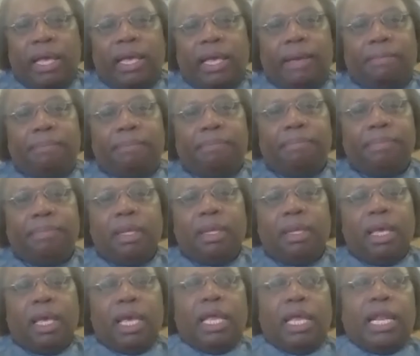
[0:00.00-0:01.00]
of who I am.
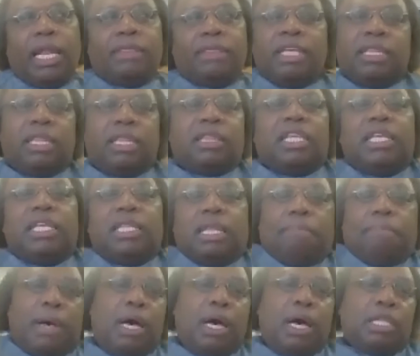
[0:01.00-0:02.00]
Right. And I think the
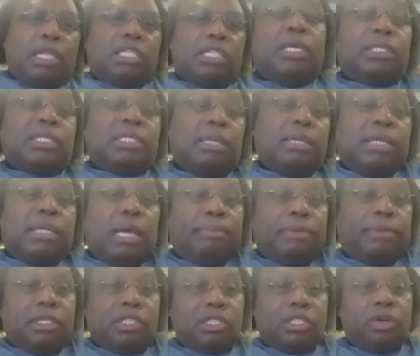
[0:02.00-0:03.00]
thing that bothers me,
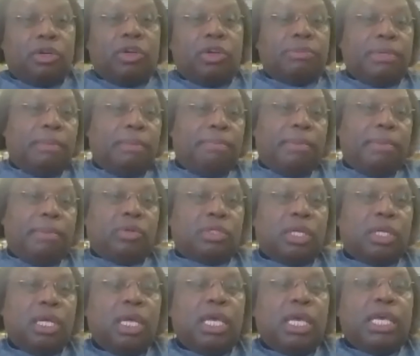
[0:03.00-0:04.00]
sometimes concerns me the
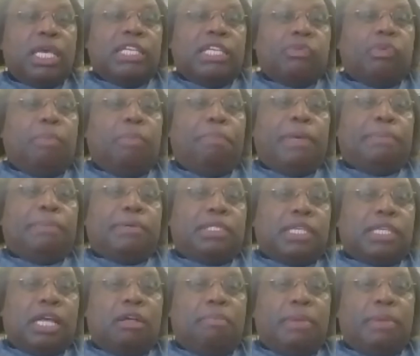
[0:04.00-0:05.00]
most, is when
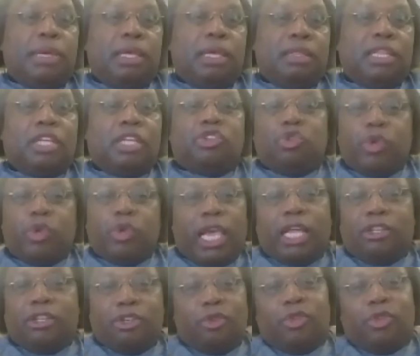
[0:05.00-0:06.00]
people tell me that you
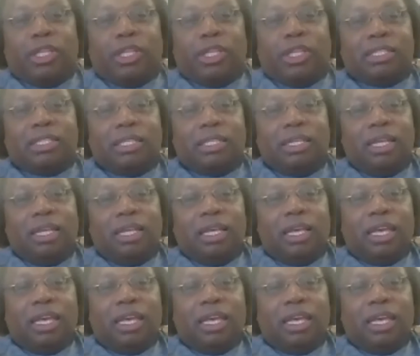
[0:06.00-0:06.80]
can't do this.